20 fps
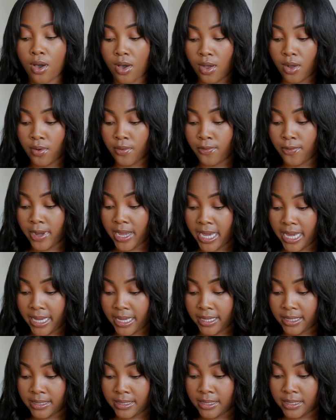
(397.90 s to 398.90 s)
are
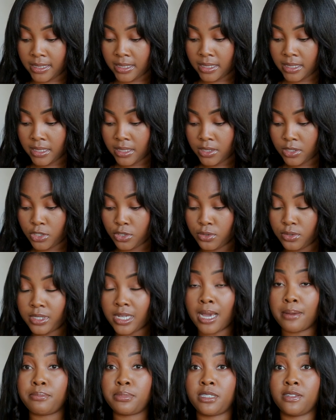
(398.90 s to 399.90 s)
raised, two
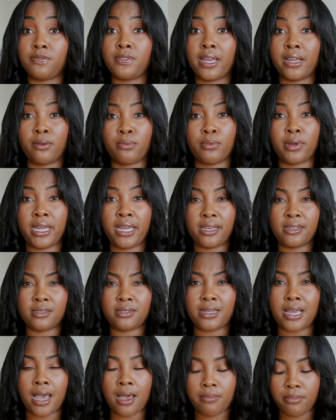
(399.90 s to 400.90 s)
types of like
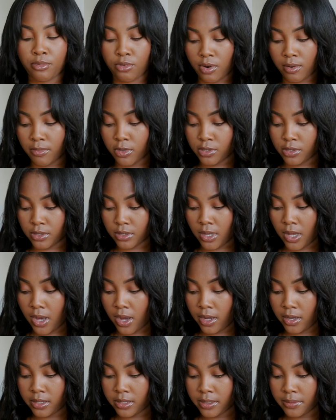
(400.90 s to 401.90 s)
raised abnormal
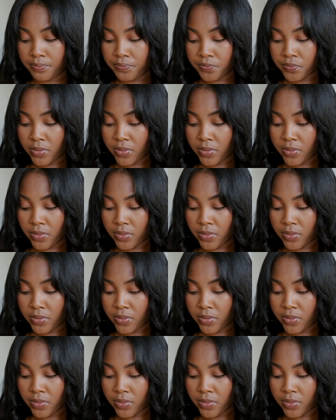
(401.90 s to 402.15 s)
scars.